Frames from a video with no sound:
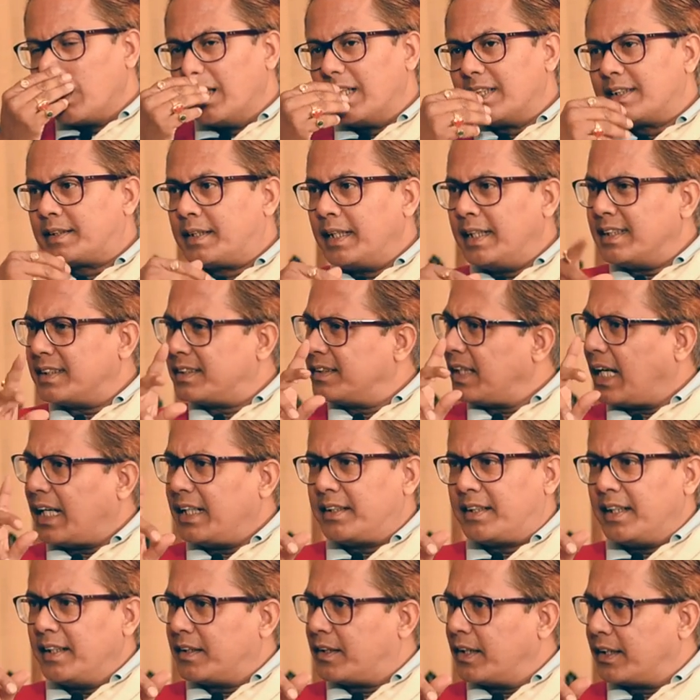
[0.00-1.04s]
since
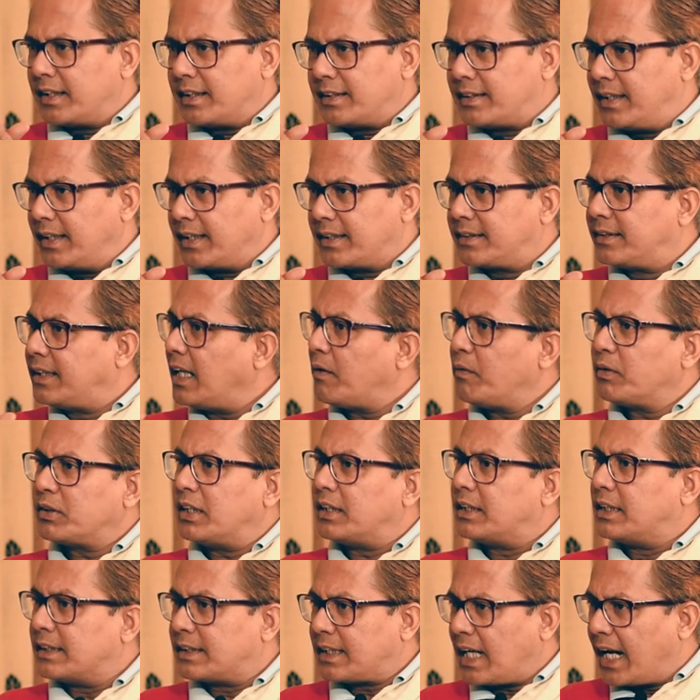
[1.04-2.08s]
1936 there was a
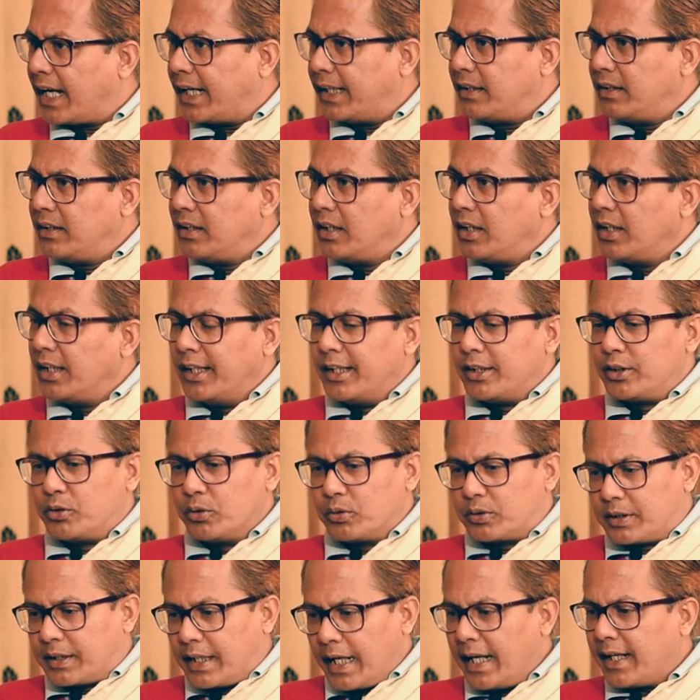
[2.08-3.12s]
design
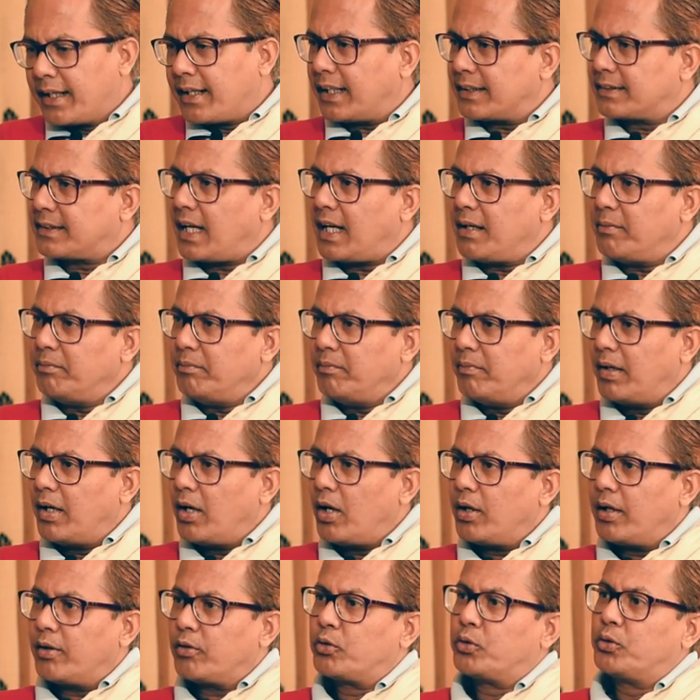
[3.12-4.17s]
to take
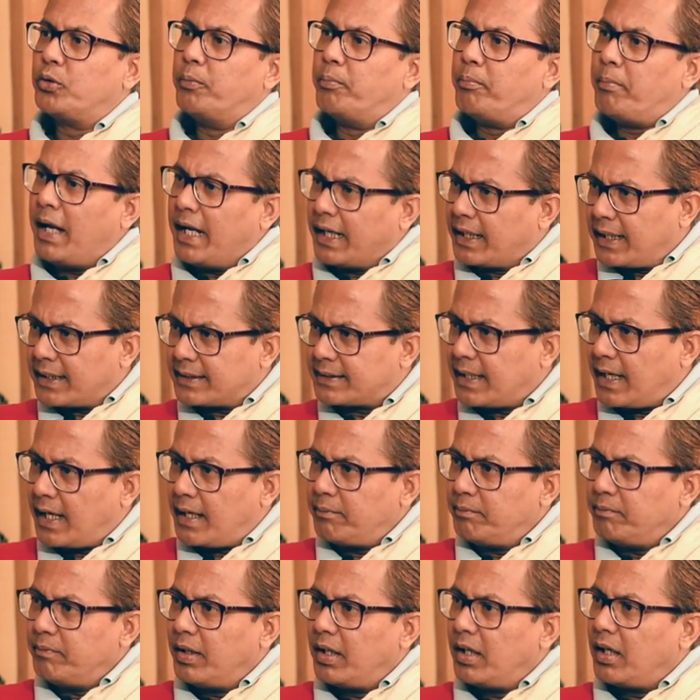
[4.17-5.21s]
Assam, to make
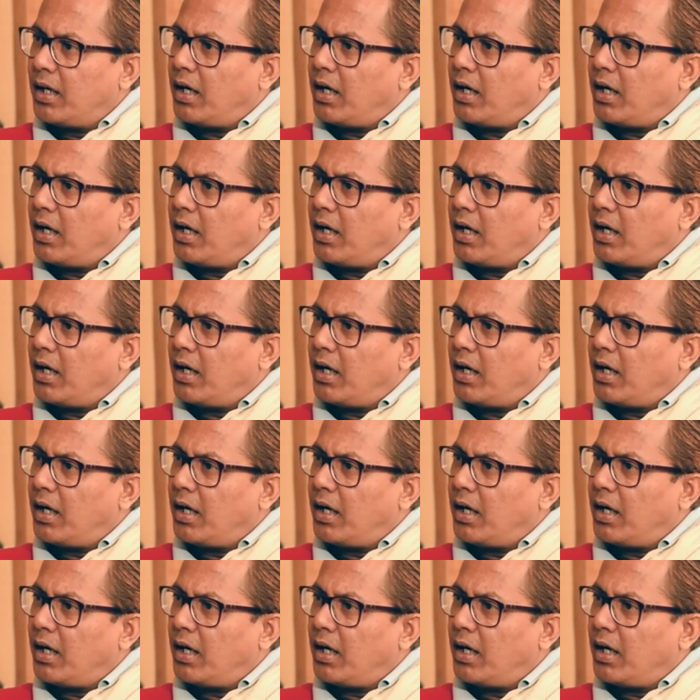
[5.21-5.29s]
Assam